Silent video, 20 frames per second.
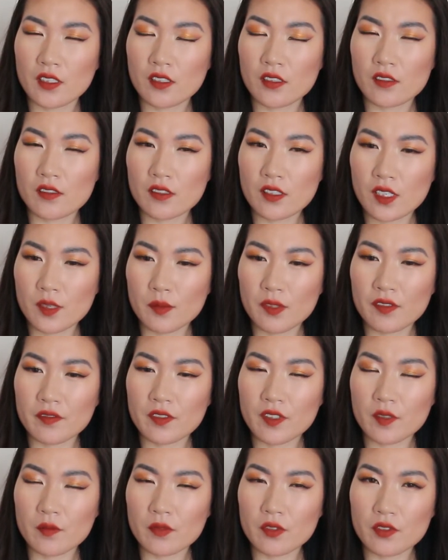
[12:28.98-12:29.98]
Some of
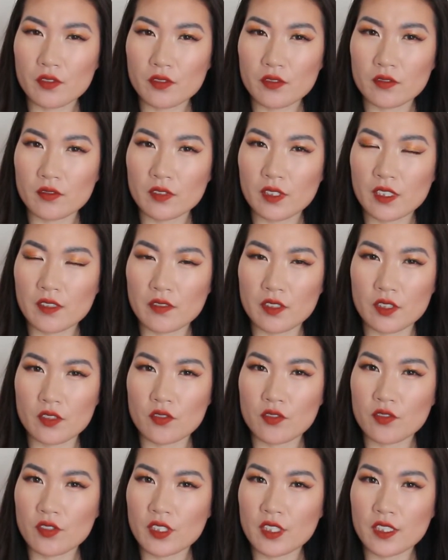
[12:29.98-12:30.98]
them do leave a
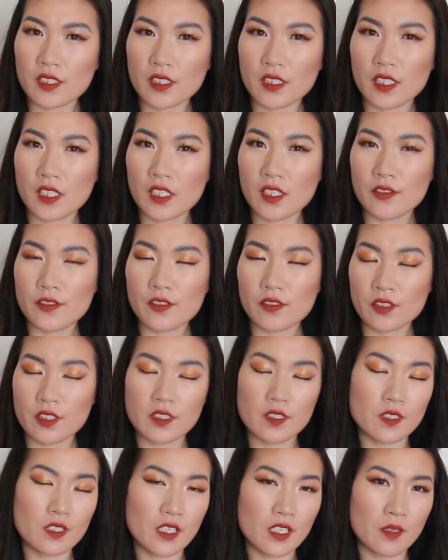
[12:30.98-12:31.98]
streak, so
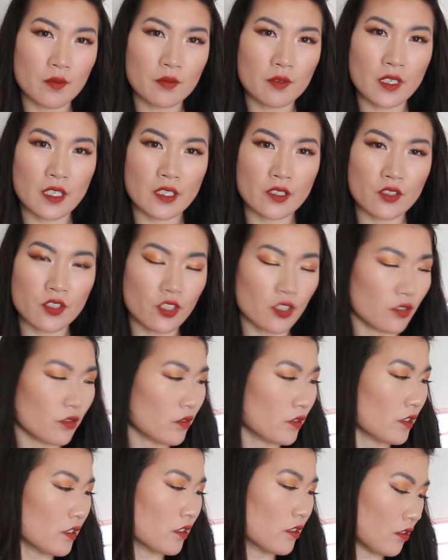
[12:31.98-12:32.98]
this time I
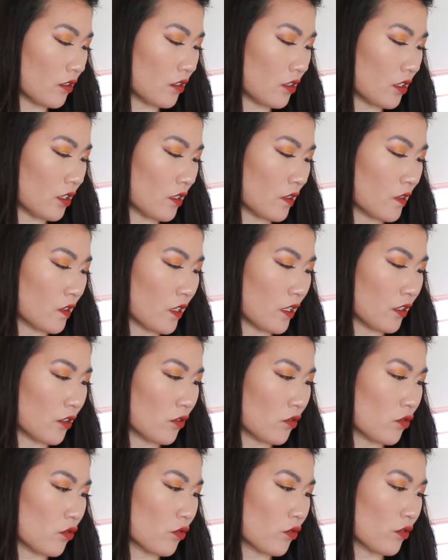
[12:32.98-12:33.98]
chose the scent
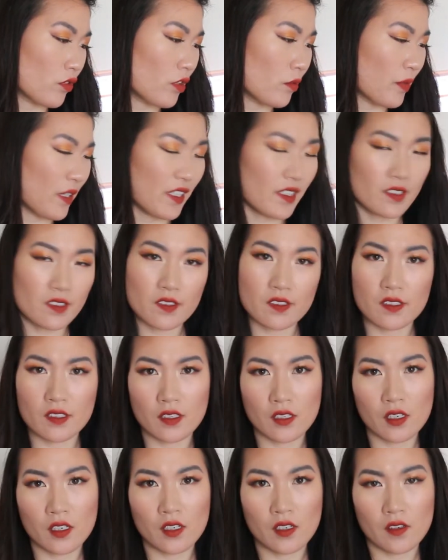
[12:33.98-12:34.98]
Tropez.
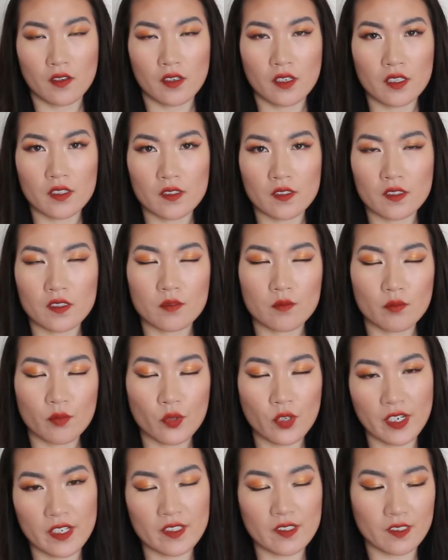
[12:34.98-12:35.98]
It's
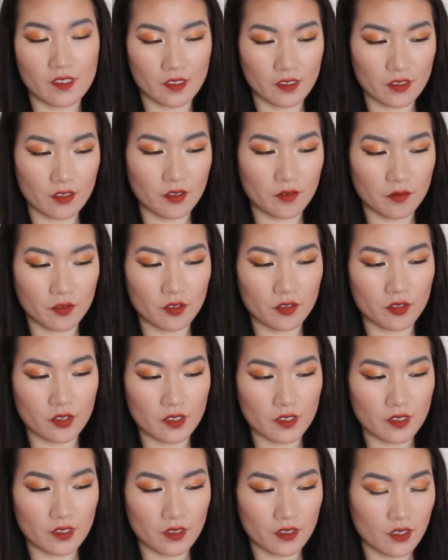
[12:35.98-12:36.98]
pricier, of
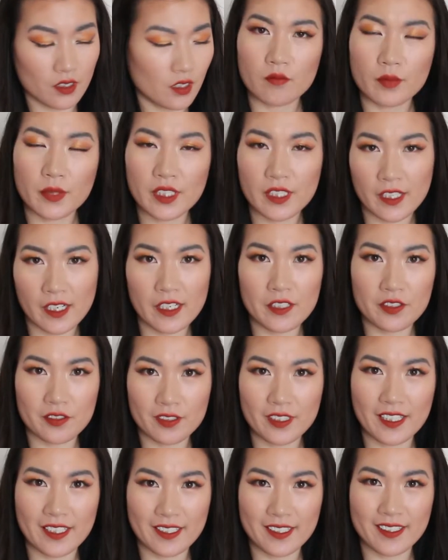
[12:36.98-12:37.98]
course, but I do
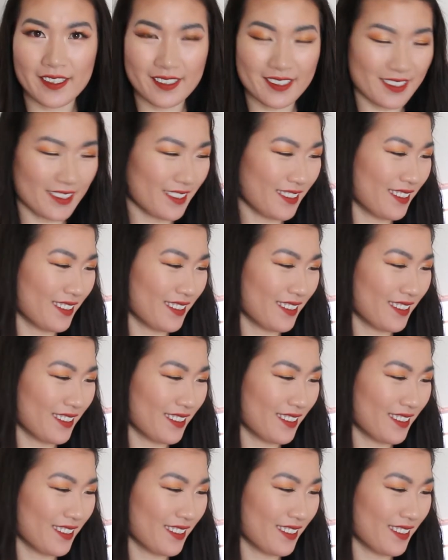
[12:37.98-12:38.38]
like it.